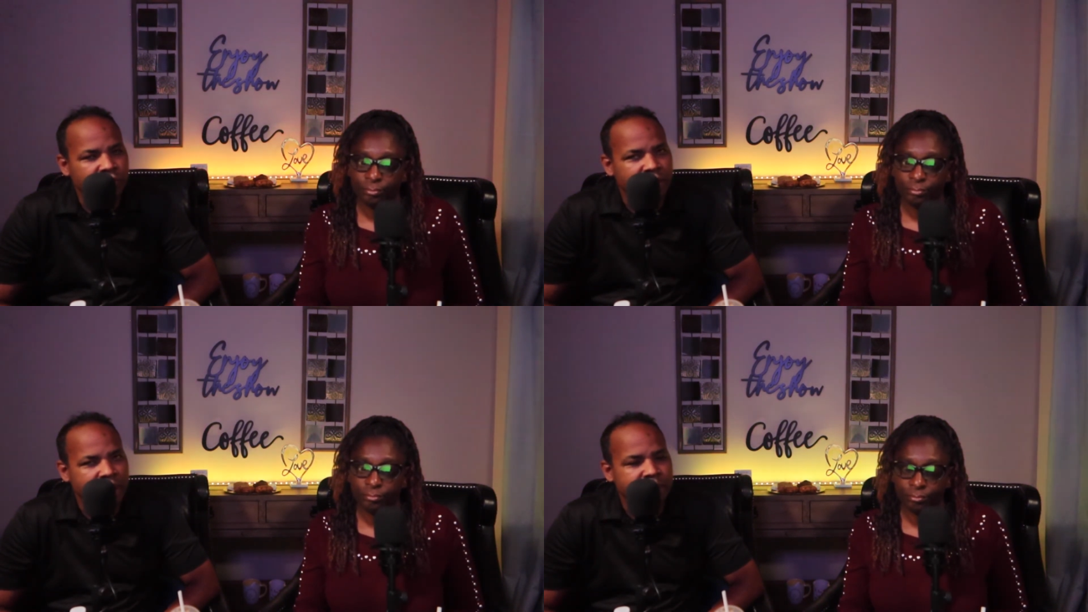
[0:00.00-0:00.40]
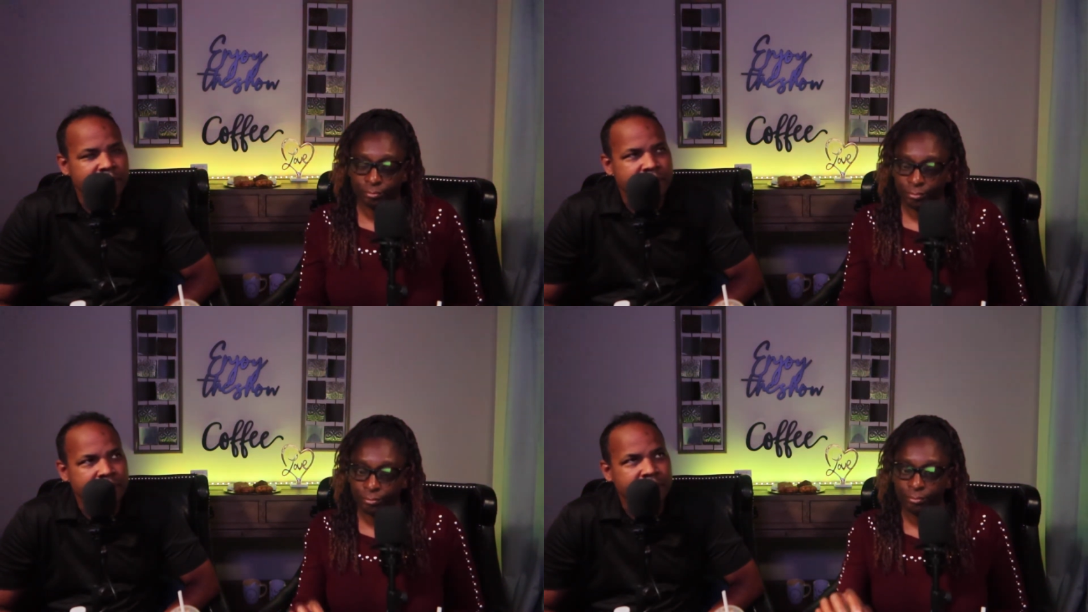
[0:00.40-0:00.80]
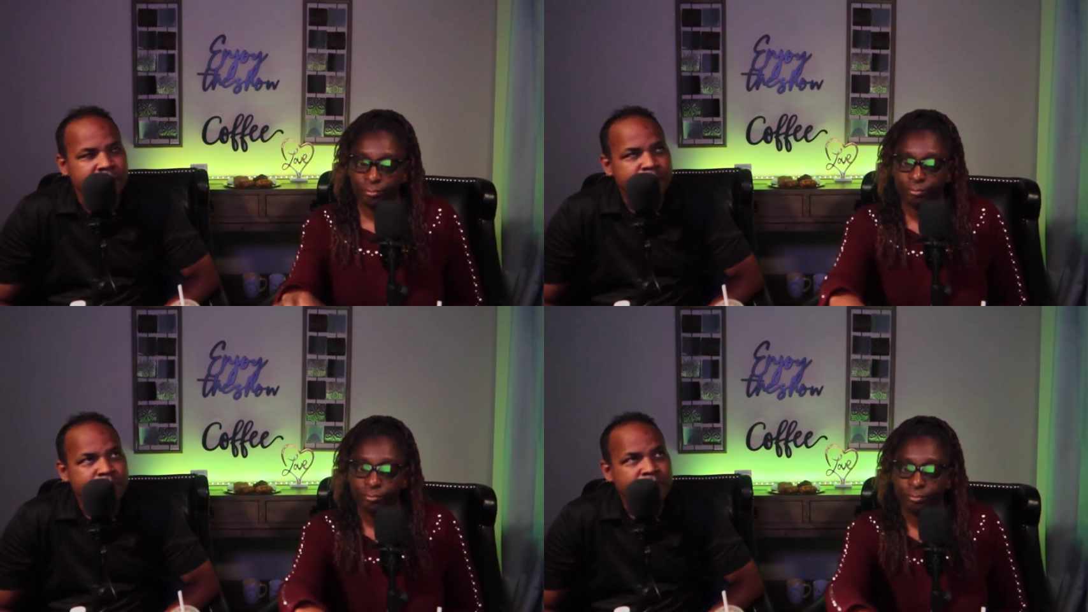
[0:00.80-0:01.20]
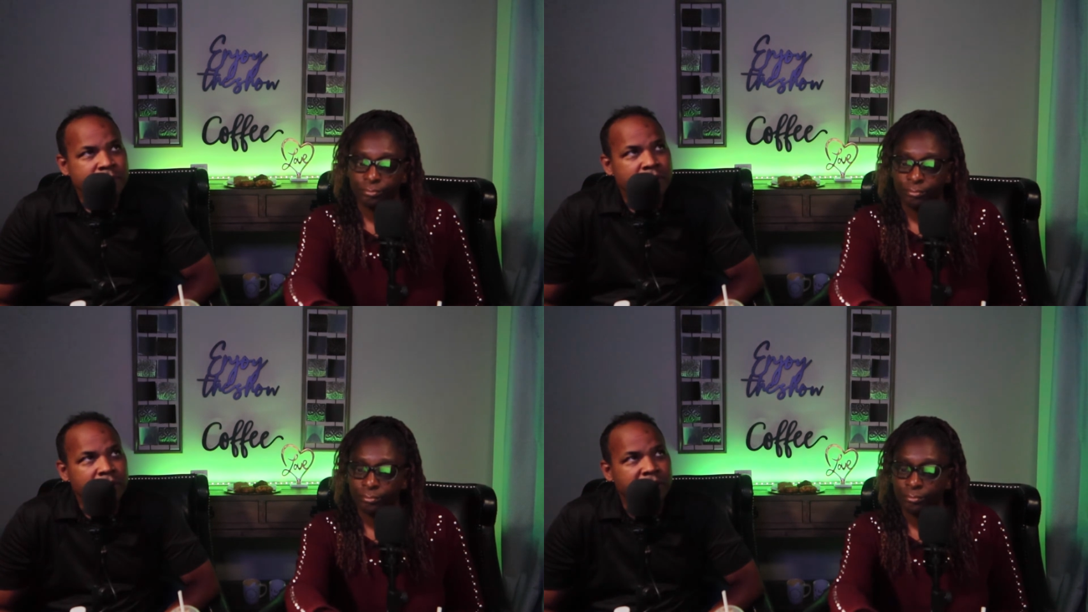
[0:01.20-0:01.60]
Speaker 1: for that, because
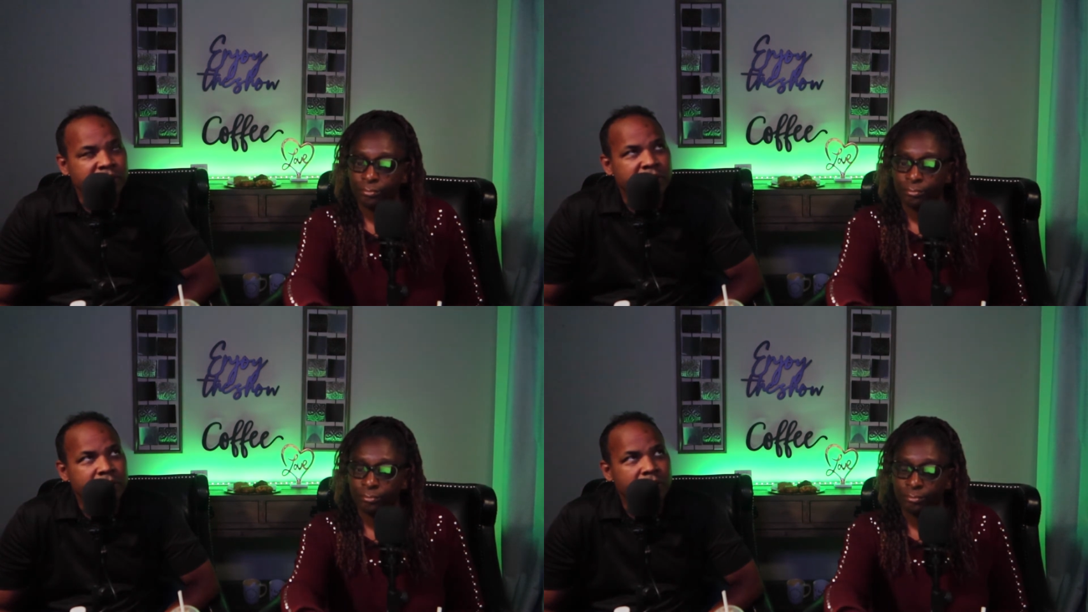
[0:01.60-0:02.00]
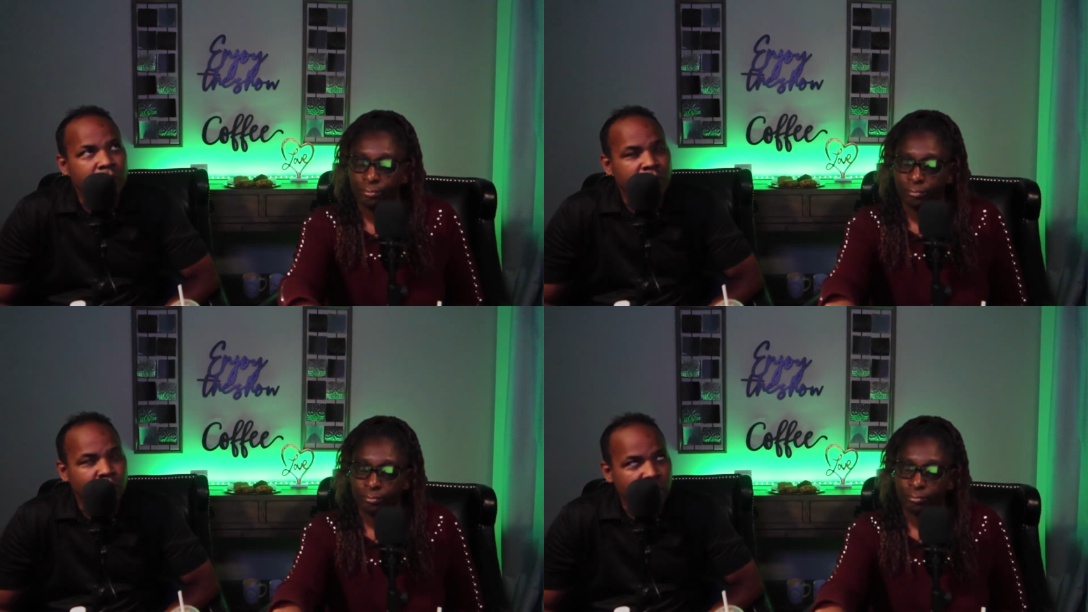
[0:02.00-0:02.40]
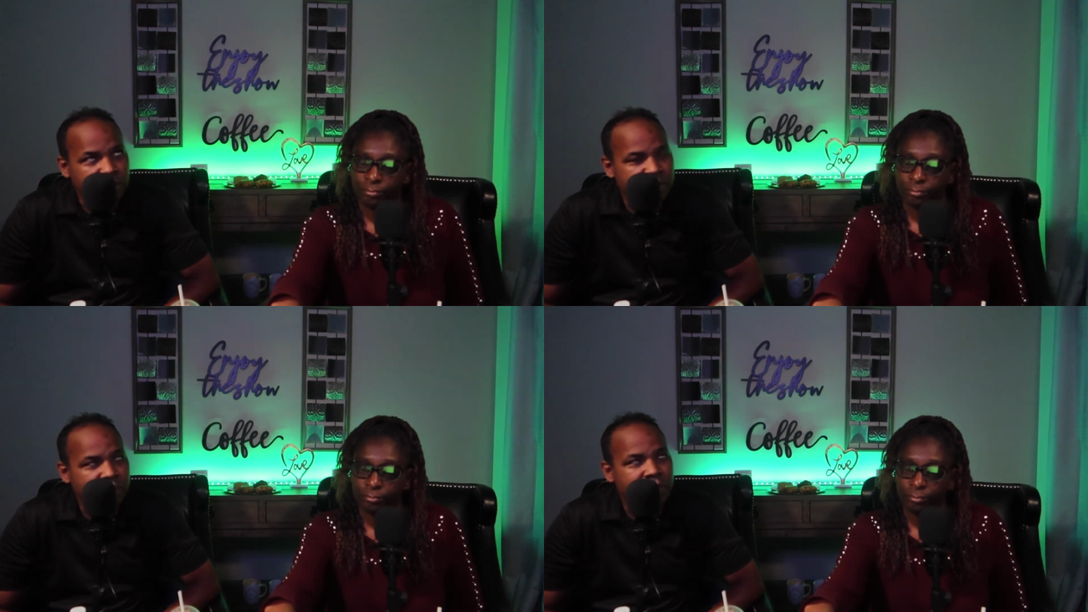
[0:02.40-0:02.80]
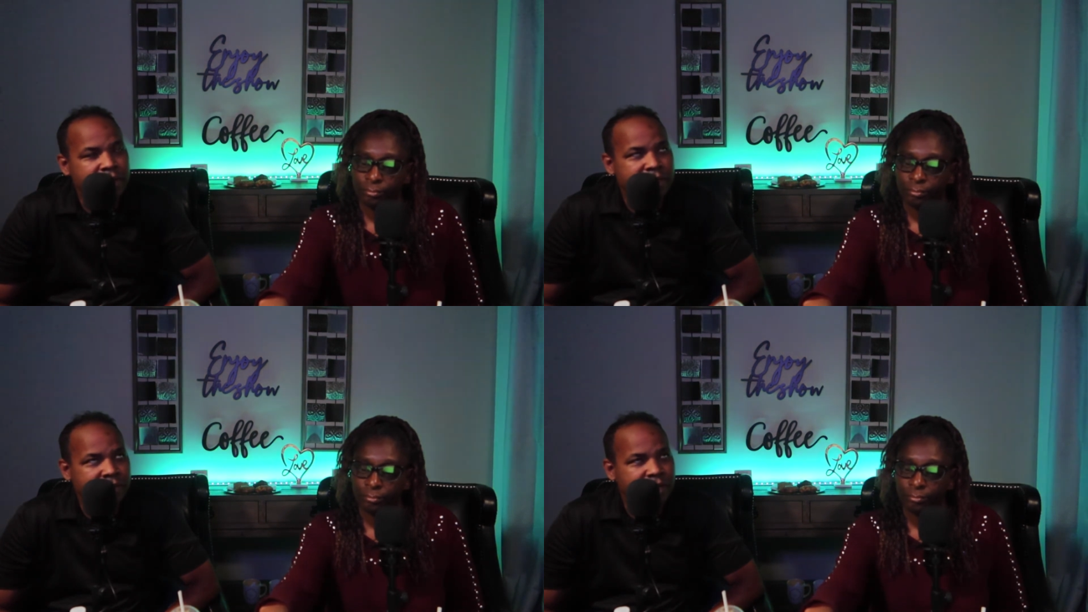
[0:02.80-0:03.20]
his, and we're listening to
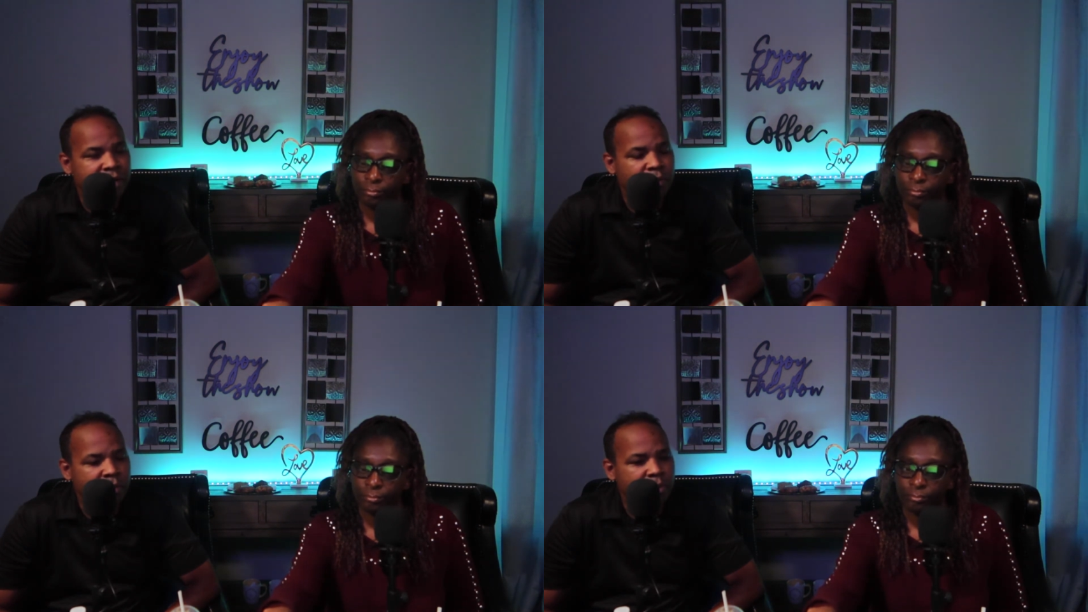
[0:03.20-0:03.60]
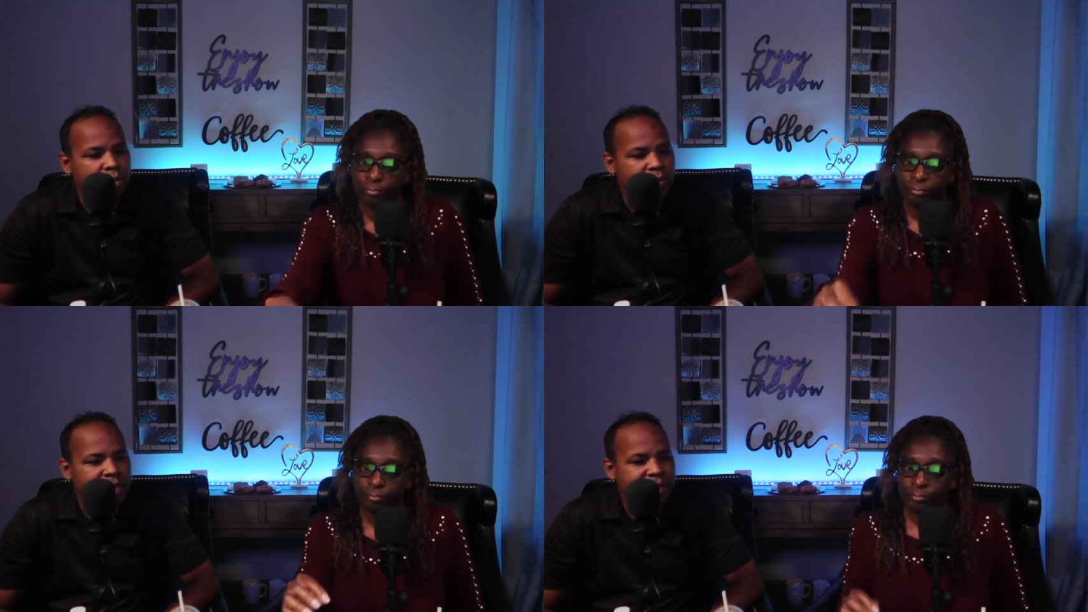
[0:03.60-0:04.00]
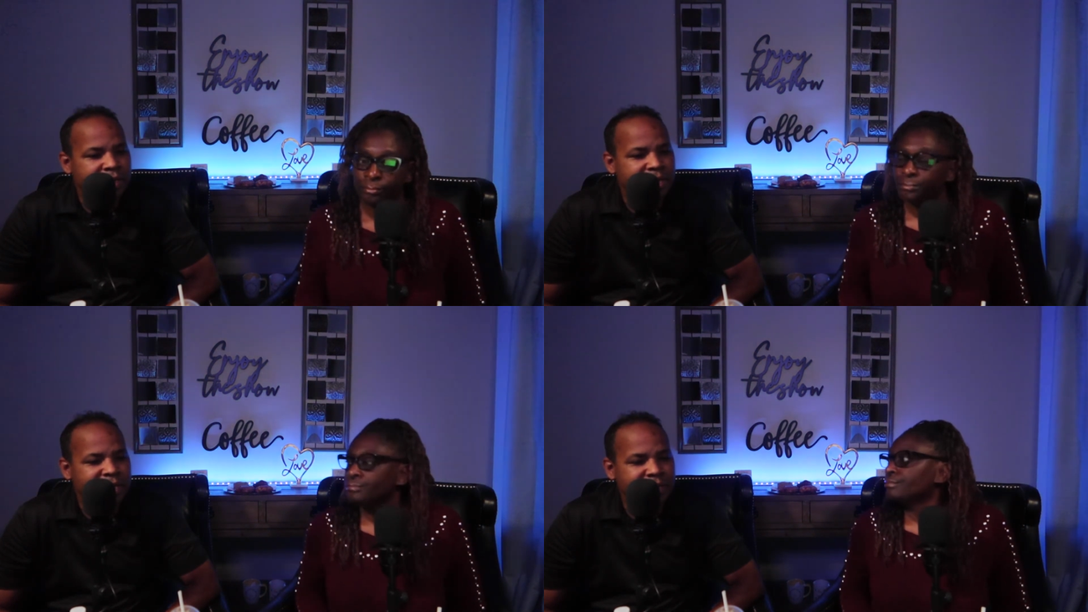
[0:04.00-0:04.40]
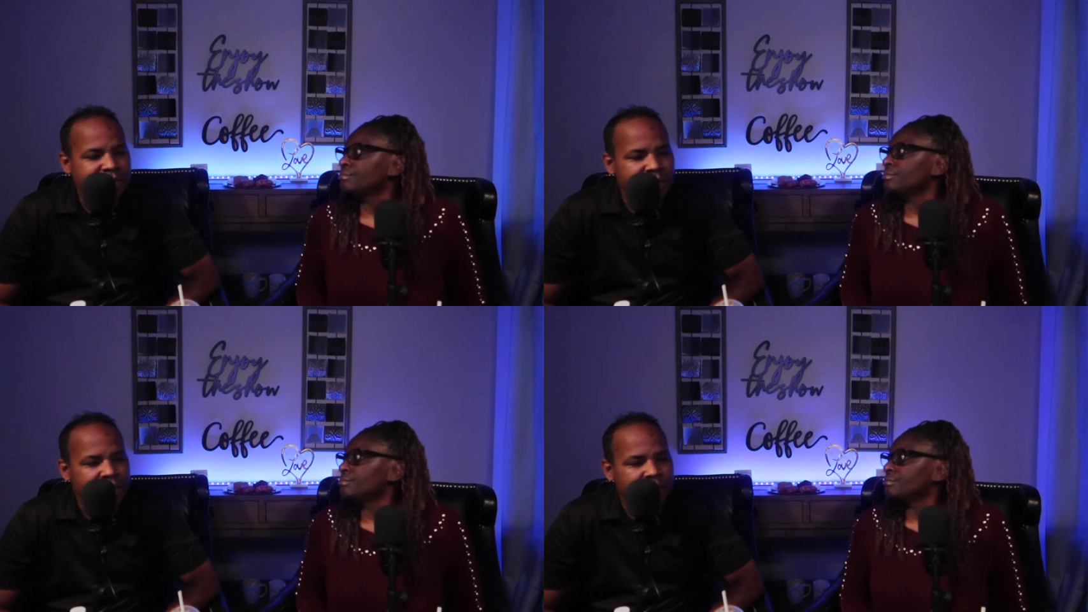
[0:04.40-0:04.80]
what he said and remembering what he said, he
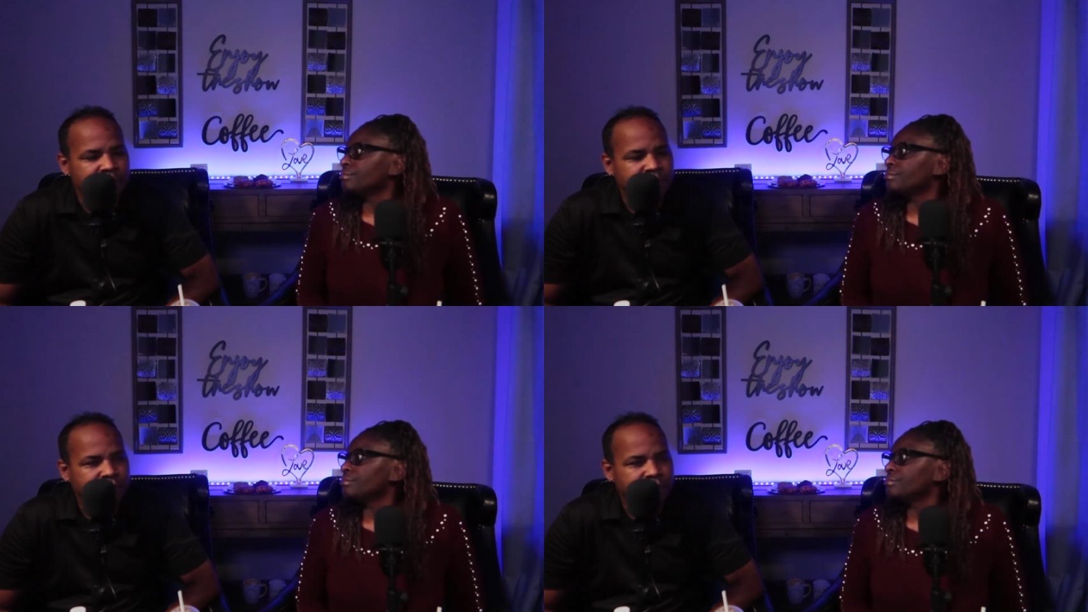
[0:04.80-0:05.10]
said,